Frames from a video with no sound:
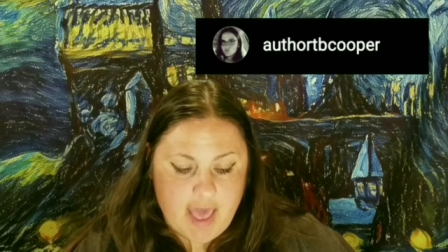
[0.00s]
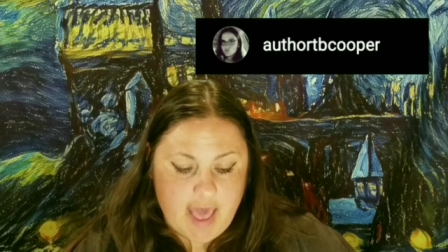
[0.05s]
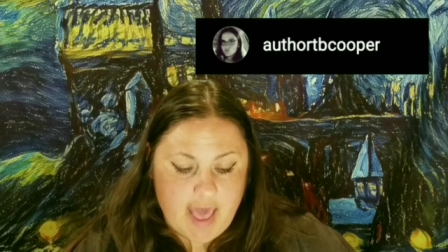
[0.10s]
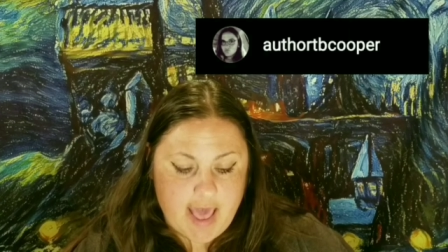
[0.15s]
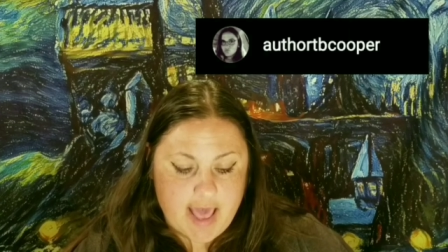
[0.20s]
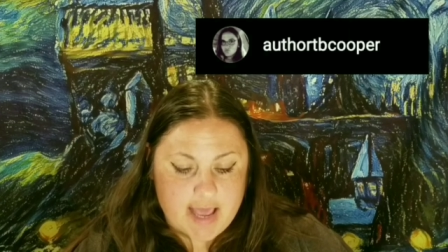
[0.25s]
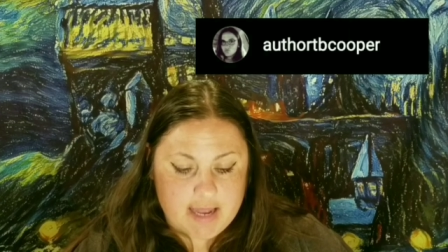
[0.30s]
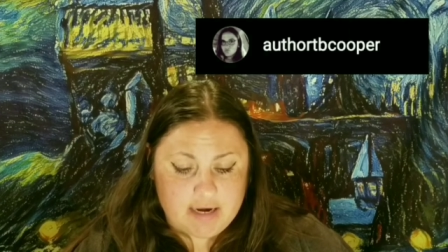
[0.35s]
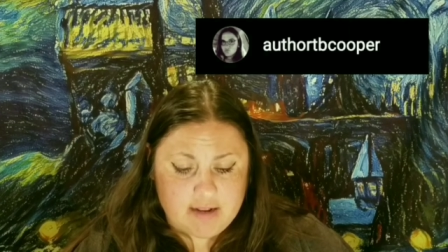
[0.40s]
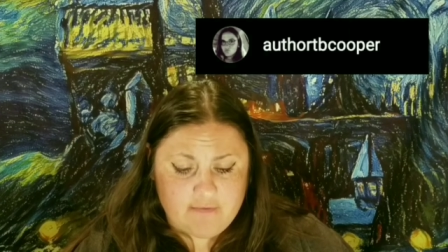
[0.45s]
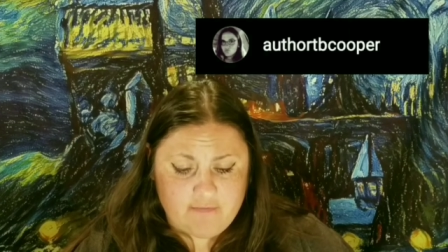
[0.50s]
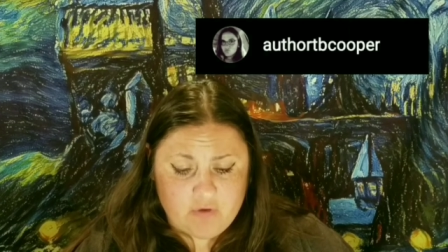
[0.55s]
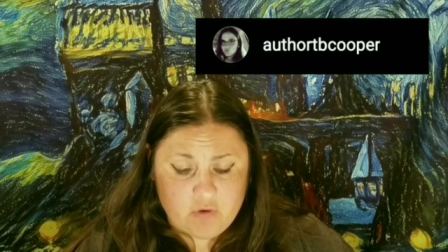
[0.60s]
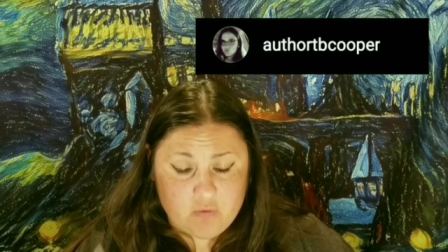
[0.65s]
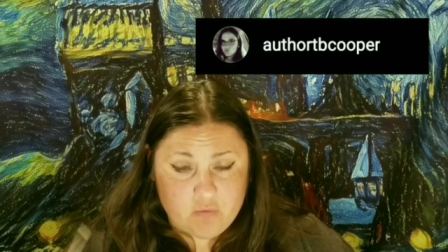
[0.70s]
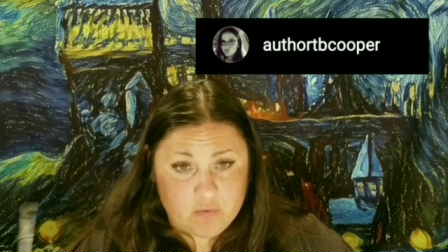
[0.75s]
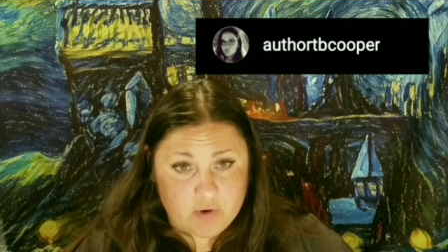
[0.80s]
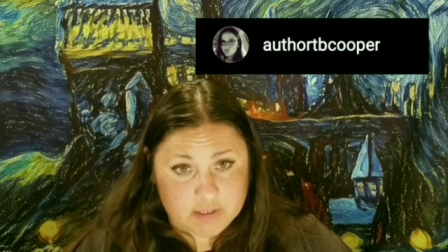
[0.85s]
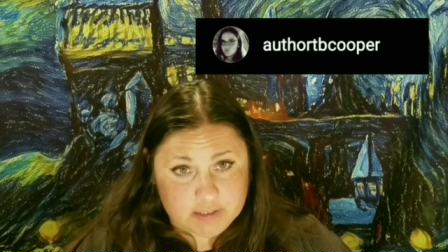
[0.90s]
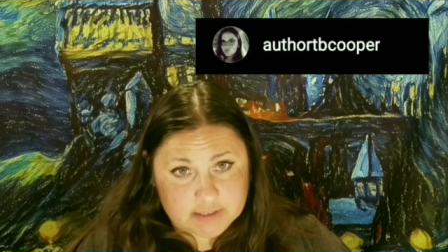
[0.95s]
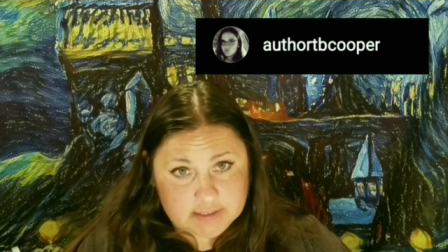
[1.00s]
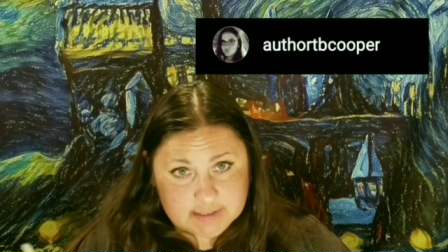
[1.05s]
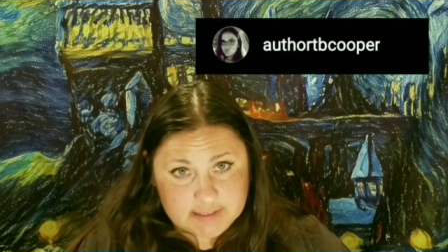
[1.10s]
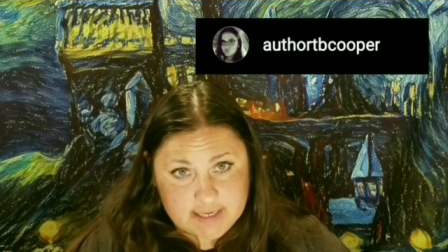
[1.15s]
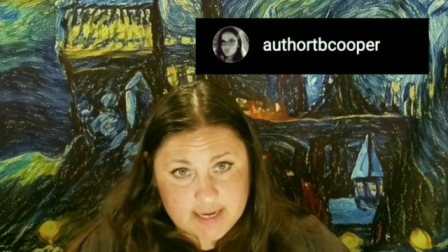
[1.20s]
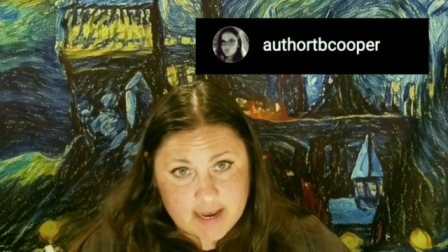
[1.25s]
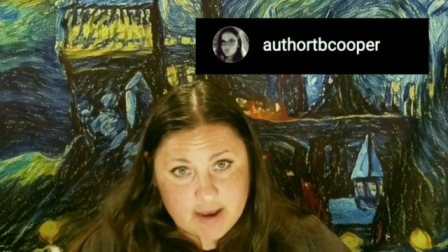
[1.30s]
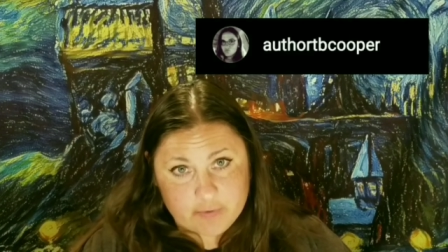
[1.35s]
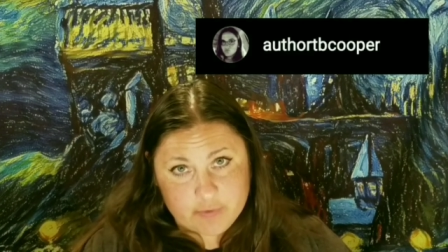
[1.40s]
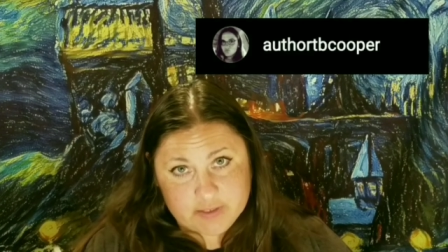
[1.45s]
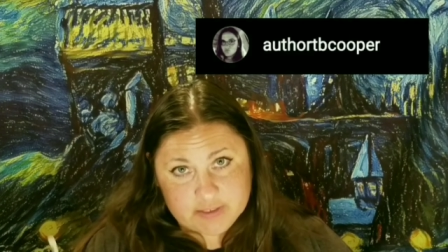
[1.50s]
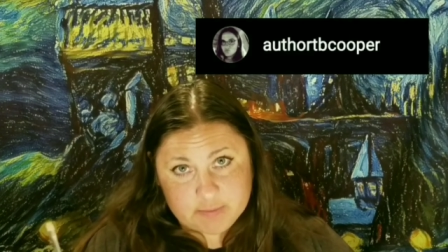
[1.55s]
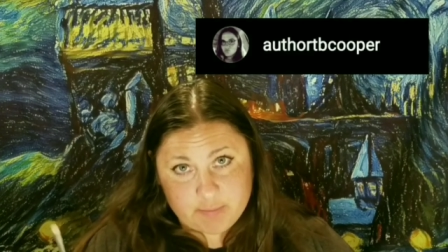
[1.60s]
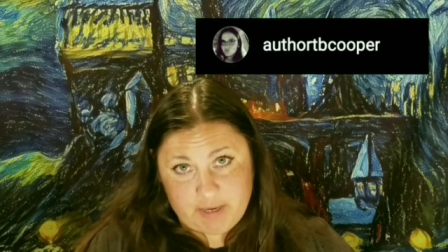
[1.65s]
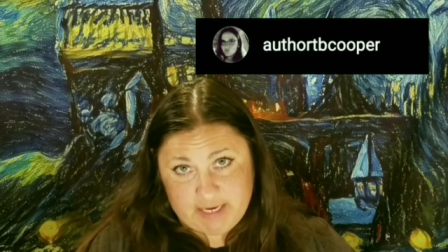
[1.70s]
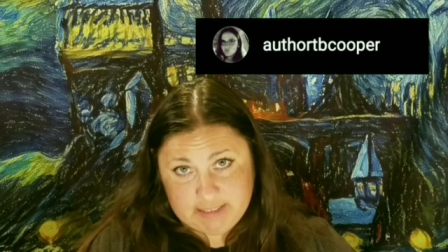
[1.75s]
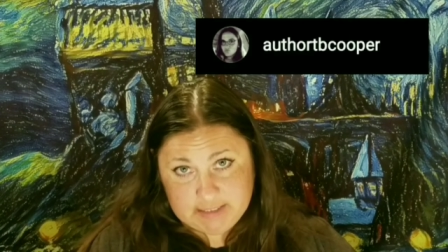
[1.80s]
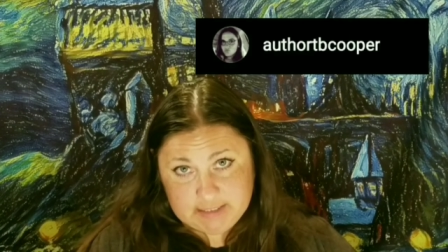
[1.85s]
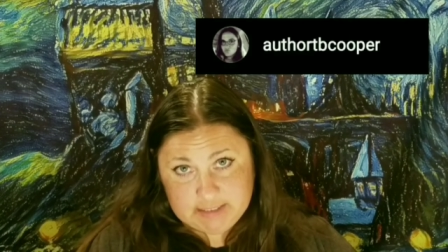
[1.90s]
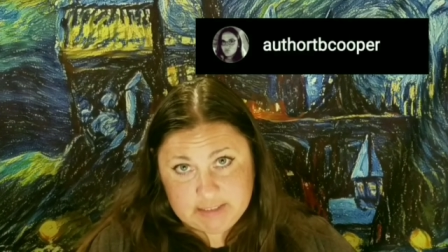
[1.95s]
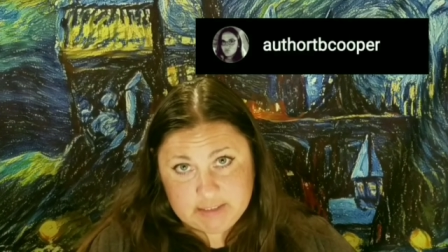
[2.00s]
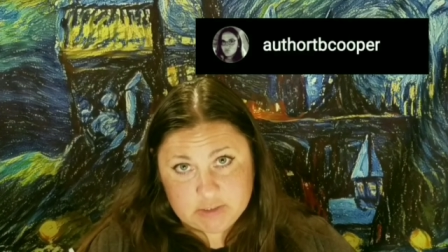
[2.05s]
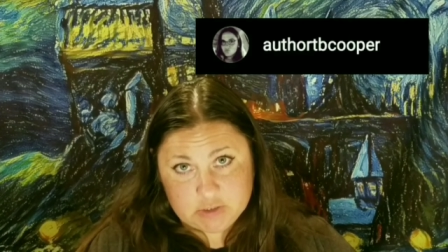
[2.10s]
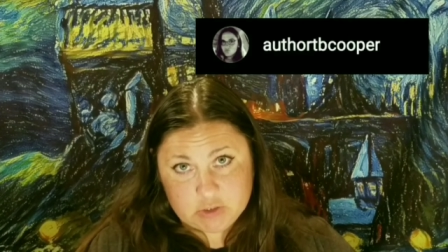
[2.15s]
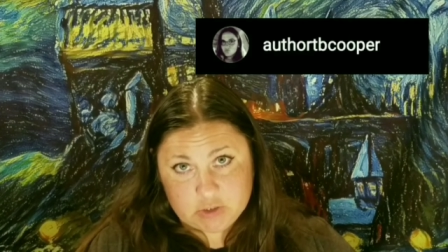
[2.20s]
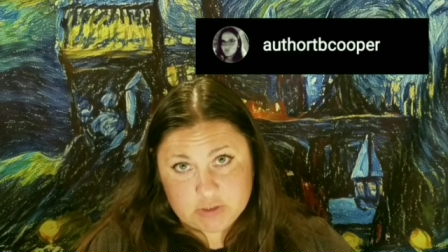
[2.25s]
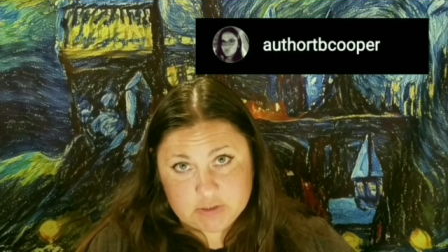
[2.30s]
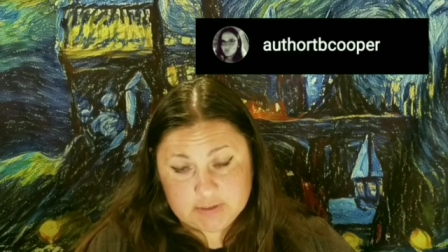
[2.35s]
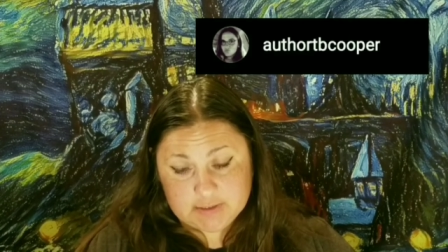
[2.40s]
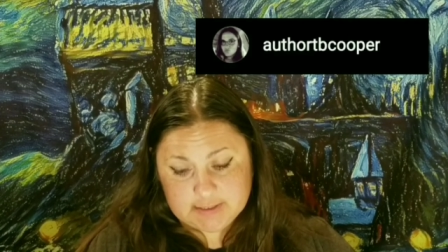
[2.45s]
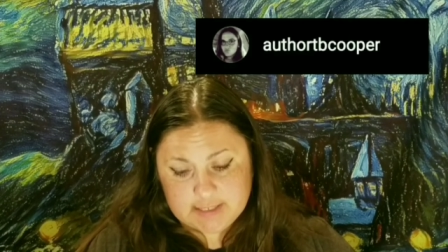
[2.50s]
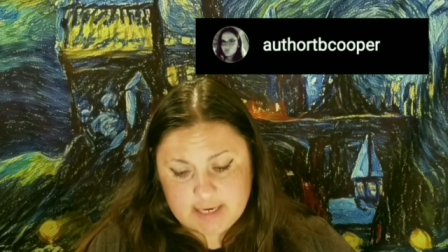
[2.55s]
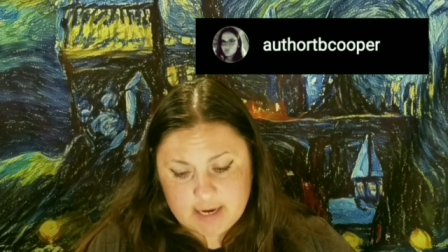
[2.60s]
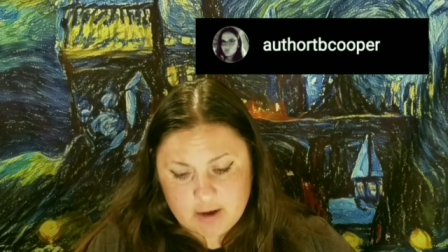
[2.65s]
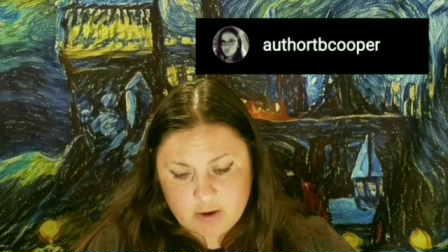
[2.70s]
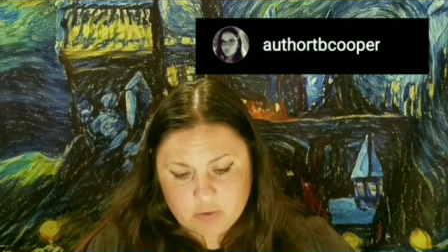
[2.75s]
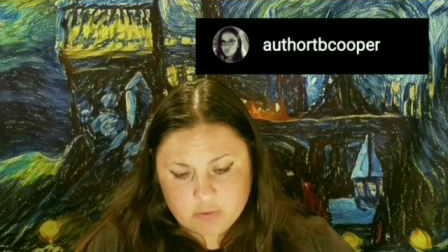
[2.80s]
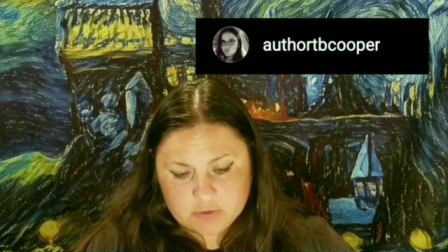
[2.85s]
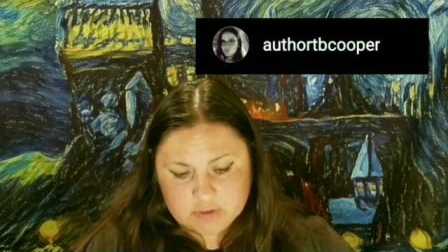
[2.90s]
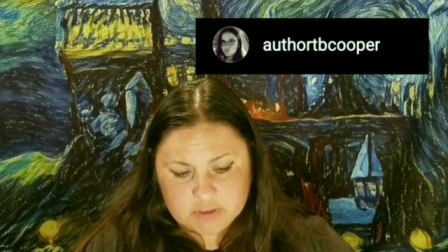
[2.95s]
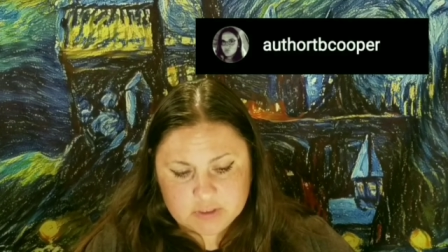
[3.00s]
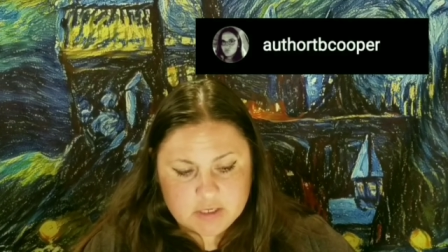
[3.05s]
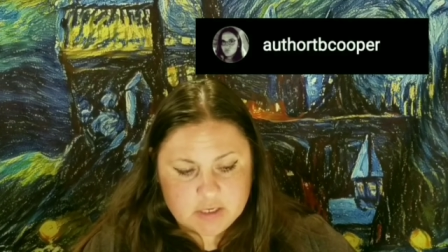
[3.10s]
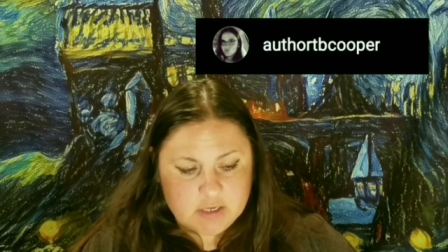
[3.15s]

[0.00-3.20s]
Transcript: And if you want to see how this painting turns out,